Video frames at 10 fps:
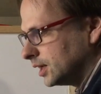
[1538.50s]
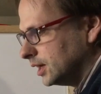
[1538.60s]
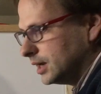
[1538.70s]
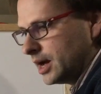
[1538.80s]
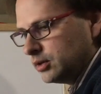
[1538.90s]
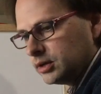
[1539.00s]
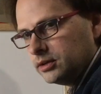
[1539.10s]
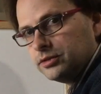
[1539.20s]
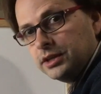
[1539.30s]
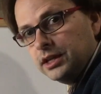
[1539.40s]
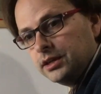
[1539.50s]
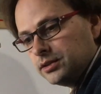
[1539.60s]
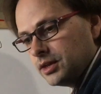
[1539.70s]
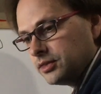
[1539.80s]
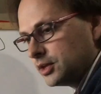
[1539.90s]
Okay, now you can see
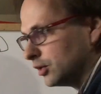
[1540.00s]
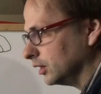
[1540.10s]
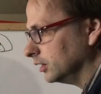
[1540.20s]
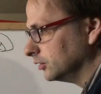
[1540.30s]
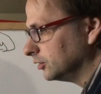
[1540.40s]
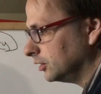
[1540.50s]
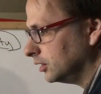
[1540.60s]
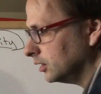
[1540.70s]
that there is